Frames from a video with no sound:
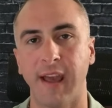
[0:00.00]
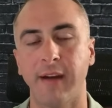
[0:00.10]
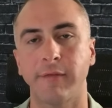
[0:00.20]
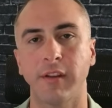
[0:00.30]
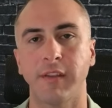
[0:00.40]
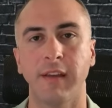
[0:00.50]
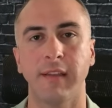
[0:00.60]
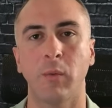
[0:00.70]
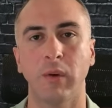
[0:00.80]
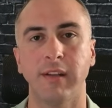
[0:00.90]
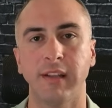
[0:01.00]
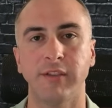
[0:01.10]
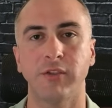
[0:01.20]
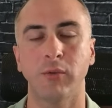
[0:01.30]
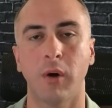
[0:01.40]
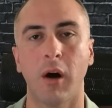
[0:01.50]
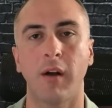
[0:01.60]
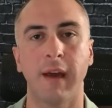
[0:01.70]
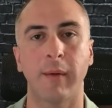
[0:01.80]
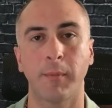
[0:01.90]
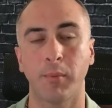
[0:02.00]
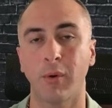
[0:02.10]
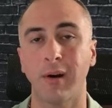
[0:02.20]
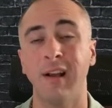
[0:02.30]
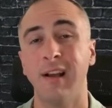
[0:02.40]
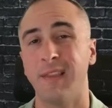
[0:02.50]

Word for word: everything that we need to on that report